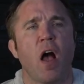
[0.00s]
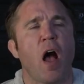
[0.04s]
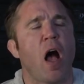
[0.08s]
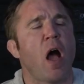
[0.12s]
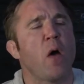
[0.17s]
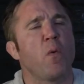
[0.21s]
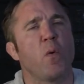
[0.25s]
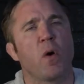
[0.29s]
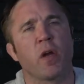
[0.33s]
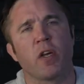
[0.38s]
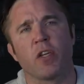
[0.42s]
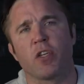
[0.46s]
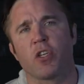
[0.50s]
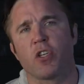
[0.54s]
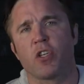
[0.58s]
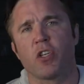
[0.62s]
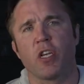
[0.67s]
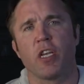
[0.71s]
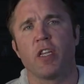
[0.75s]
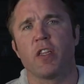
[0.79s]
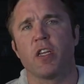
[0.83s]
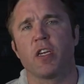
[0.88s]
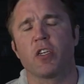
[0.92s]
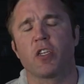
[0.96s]
I want to
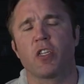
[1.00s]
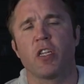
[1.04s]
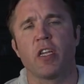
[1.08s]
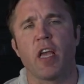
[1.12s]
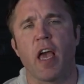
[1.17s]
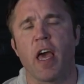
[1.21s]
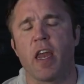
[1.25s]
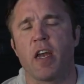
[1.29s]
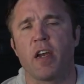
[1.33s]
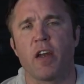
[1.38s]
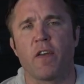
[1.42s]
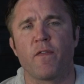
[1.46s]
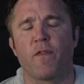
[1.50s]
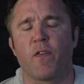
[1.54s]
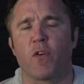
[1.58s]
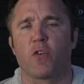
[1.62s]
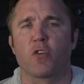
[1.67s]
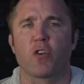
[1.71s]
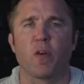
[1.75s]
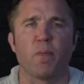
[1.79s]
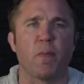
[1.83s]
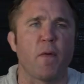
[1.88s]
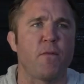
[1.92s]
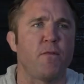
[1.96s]
see this, the edited
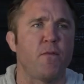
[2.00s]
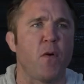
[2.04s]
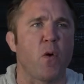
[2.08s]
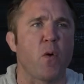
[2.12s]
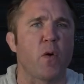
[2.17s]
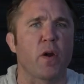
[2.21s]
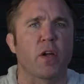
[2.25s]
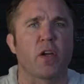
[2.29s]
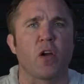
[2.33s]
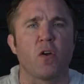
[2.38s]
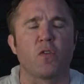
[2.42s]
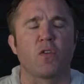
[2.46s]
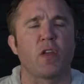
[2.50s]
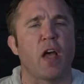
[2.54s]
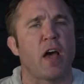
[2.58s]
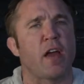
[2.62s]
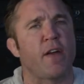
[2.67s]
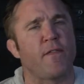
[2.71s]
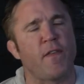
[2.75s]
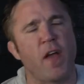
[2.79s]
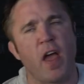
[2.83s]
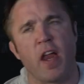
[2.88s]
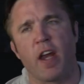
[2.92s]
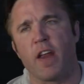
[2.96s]
version, before it goes
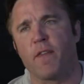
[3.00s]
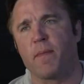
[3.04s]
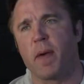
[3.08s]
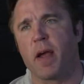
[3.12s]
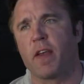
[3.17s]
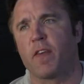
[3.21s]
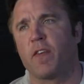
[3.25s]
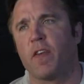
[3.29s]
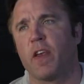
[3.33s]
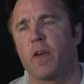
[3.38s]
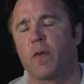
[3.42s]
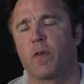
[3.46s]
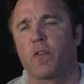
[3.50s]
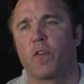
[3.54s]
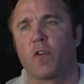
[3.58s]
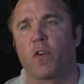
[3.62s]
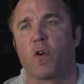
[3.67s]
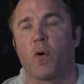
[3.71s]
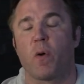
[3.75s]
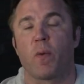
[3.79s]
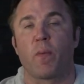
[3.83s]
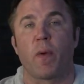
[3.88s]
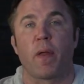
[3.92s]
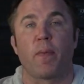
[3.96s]
out. If any of my secrets are
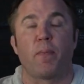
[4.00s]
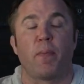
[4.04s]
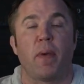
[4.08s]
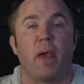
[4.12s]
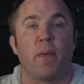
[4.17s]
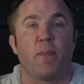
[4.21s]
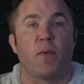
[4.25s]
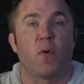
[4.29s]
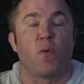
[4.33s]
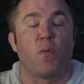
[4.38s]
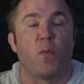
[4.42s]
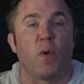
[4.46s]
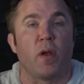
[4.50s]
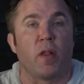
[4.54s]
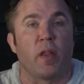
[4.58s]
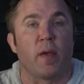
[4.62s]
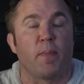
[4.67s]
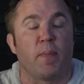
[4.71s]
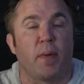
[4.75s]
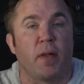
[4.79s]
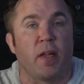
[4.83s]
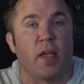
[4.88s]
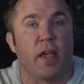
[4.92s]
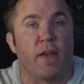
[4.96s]
going with, people really
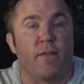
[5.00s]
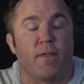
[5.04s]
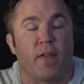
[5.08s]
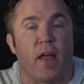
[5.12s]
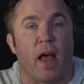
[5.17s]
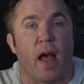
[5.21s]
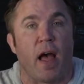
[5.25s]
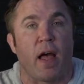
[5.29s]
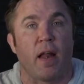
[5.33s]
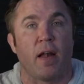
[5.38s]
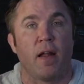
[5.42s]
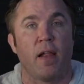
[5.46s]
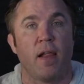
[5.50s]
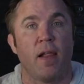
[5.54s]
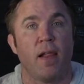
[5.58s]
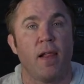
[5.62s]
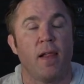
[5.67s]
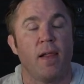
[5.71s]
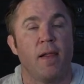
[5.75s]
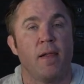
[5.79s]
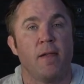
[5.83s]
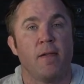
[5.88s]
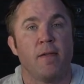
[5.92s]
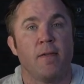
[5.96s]
believe that.
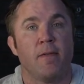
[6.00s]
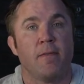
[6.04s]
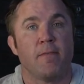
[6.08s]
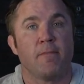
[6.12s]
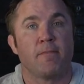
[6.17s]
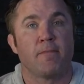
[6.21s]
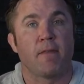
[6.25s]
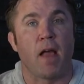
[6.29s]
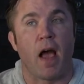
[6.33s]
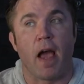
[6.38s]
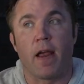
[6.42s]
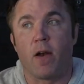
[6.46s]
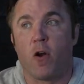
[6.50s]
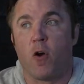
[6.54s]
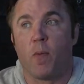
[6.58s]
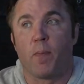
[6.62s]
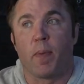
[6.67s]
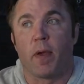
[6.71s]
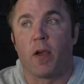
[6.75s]
I don't